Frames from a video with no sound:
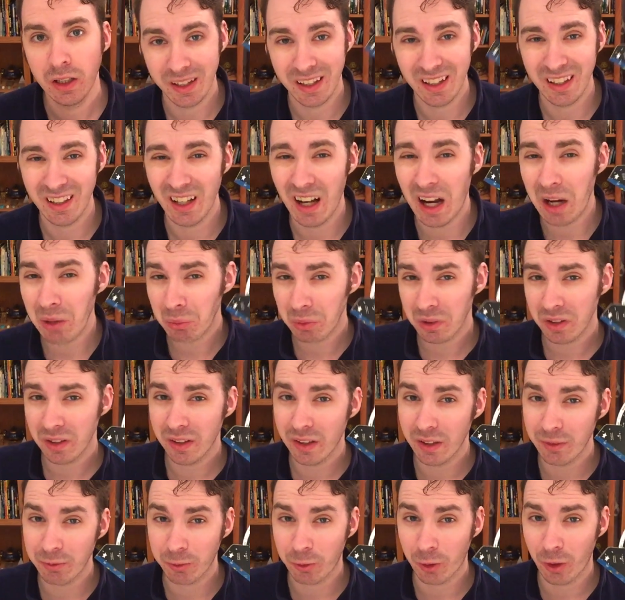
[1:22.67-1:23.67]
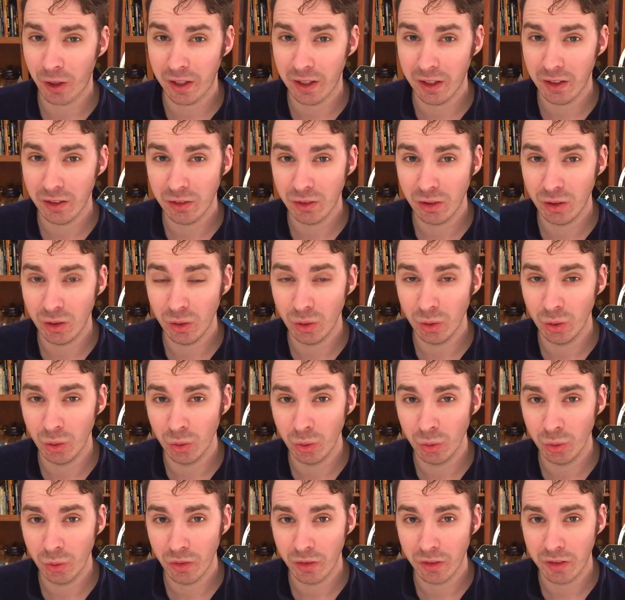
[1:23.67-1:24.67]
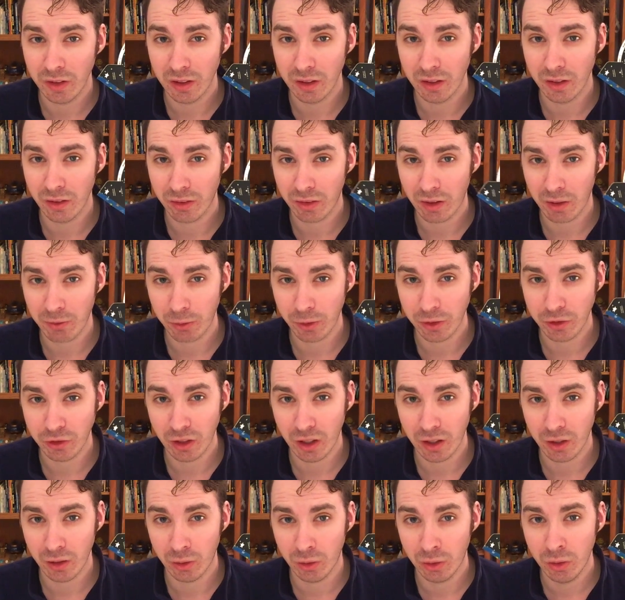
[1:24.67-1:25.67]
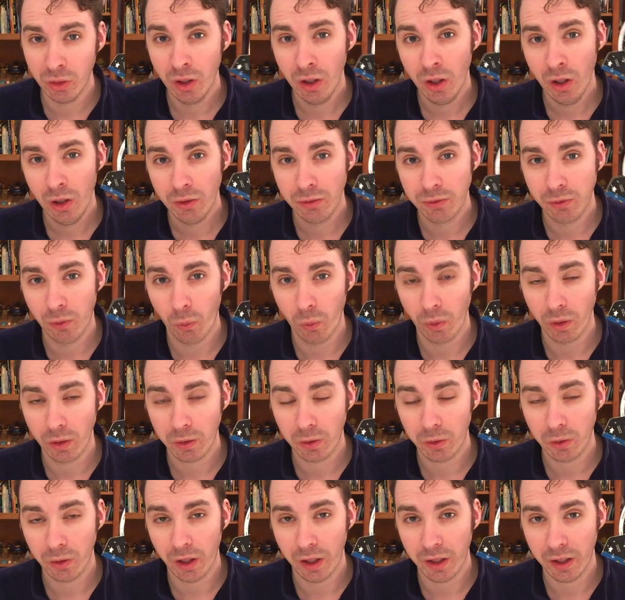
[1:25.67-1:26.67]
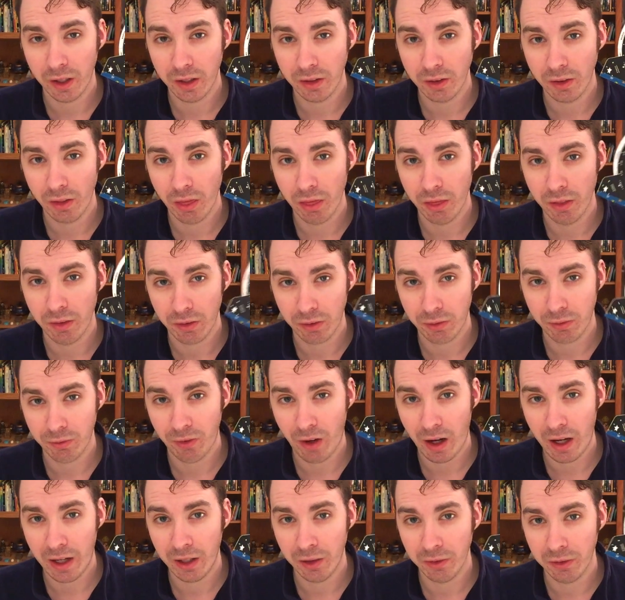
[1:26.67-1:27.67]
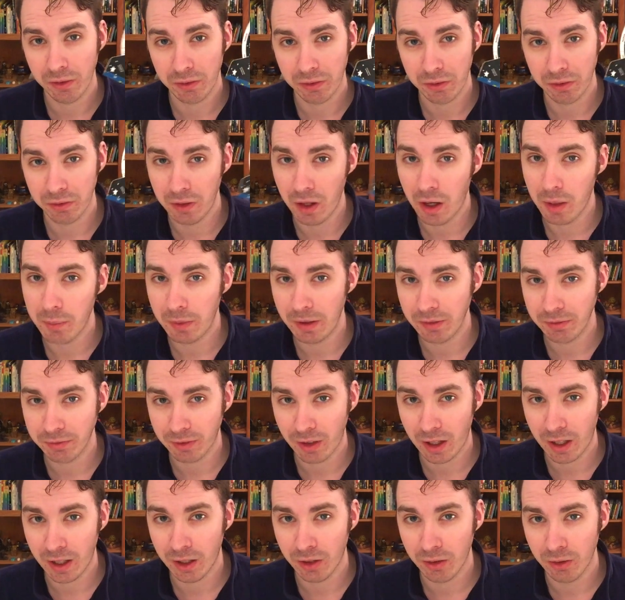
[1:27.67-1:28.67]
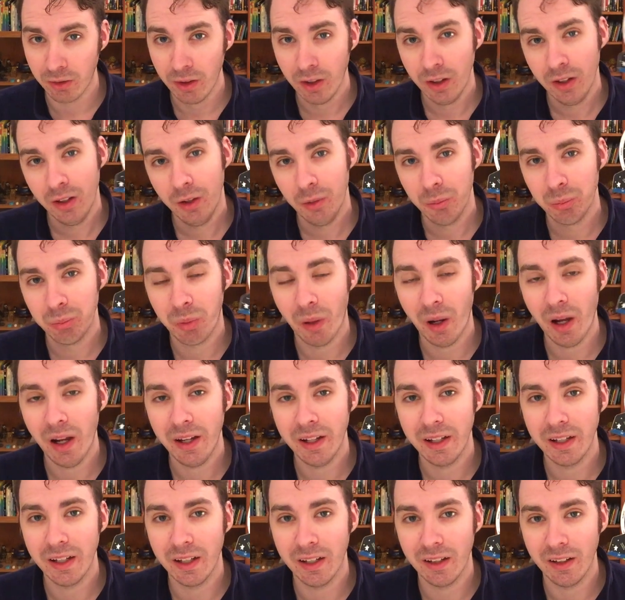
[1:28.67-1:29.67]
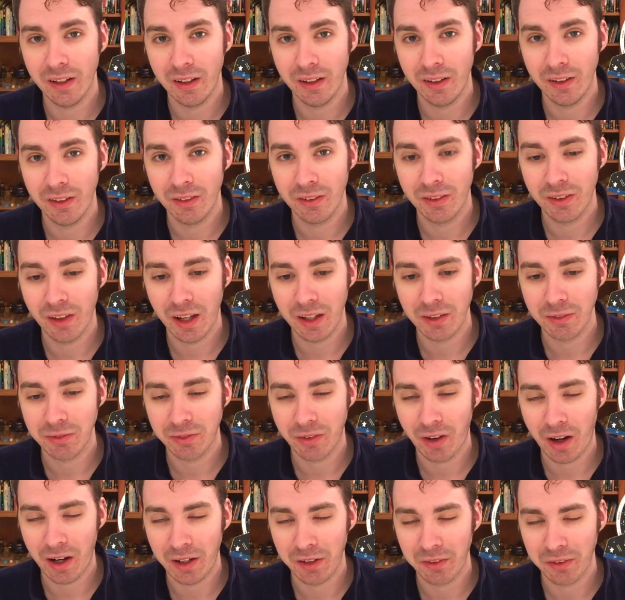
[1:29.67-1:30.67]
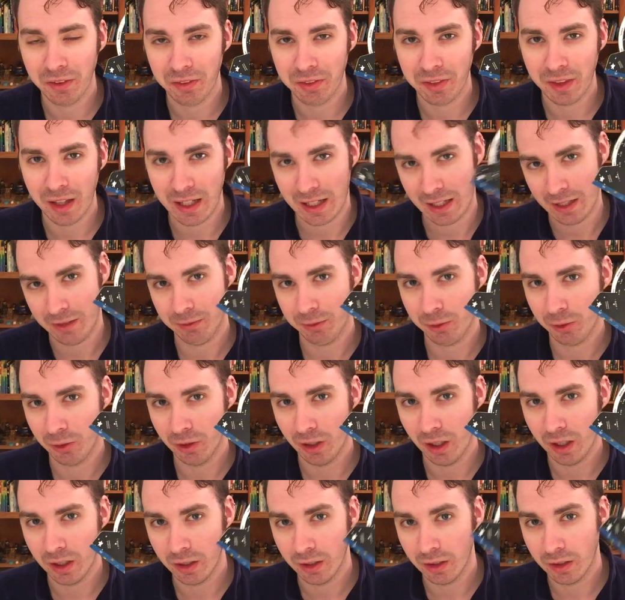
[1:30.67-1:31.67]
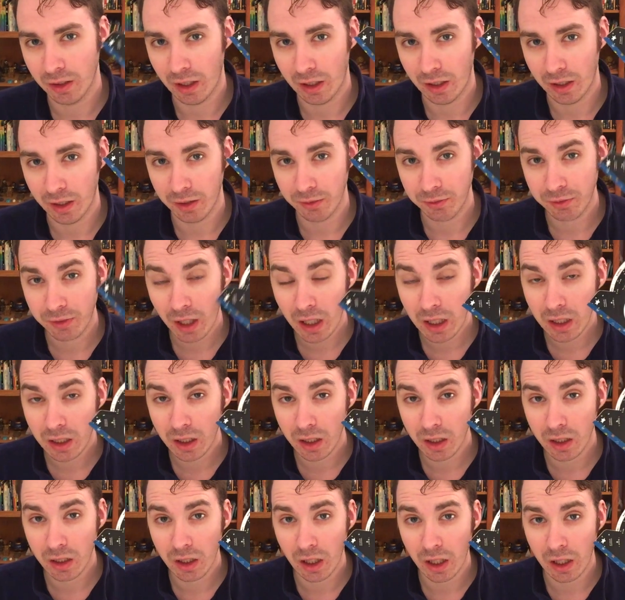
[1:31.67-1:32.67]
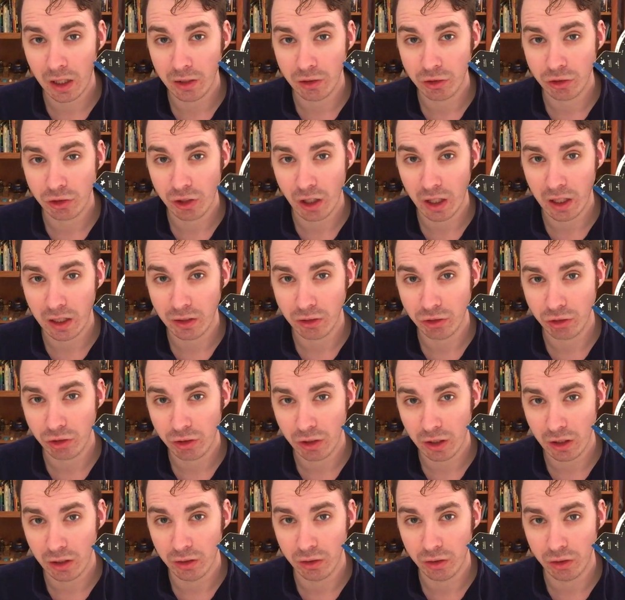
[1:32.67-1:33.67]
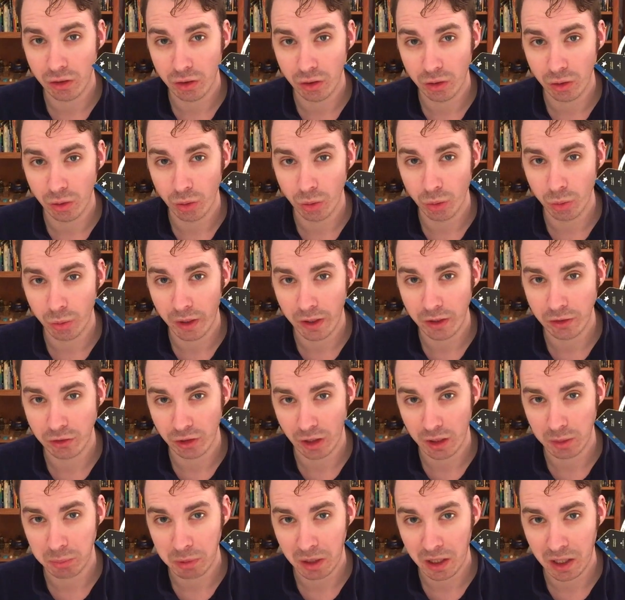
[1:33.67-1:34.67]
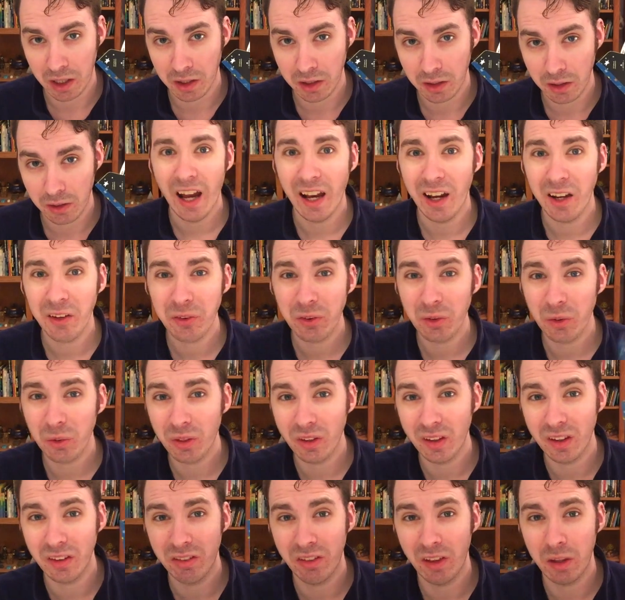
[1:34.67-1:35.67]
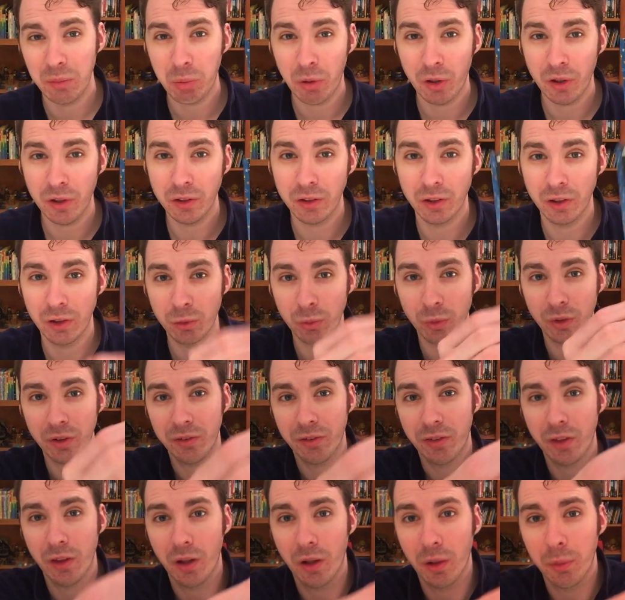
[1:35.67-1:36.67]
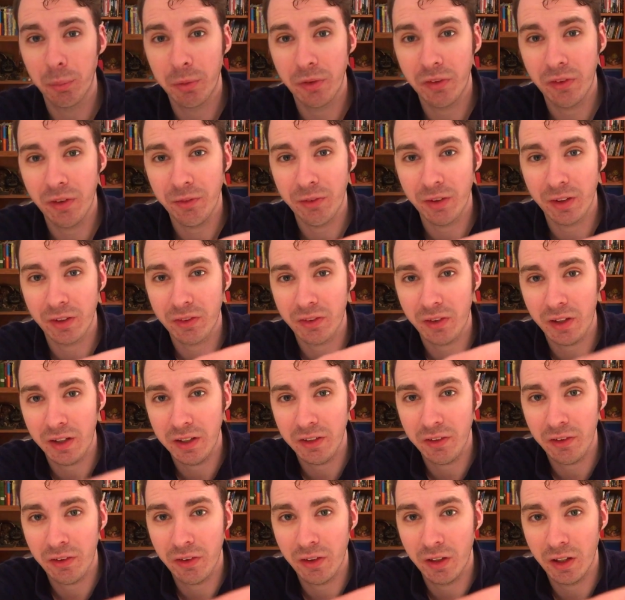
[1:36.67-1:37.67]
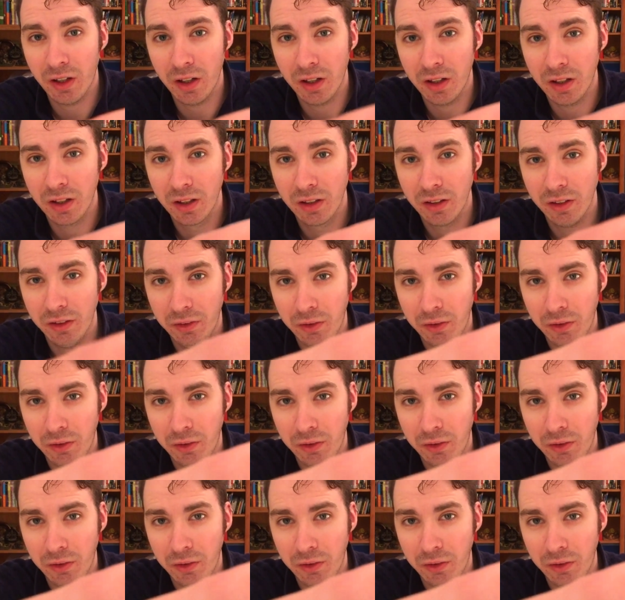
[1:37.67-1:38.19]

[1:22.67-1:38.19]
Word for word: again, I wanted to give credit to the Discovery Channel for creating this file. This is not my file, but it is a file that they have created and I have taken and changed into a JPEG. I also think they partnered with the Pacific Science Center.